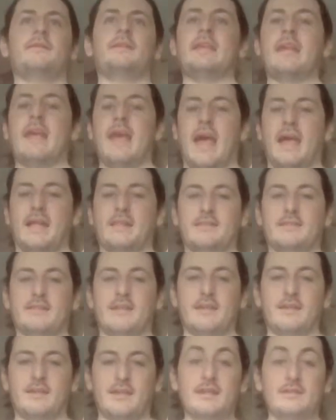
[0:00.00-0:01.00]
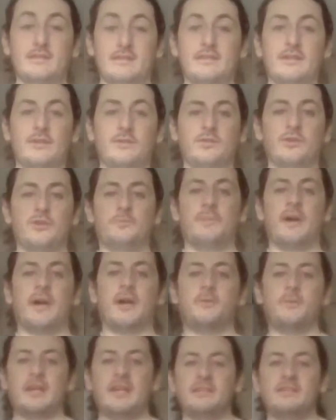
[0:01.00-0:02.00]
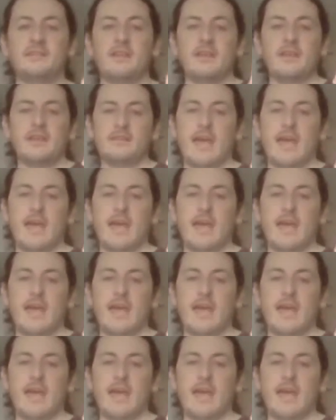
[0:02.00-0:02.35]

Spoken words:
Yeah, it's still good by all means.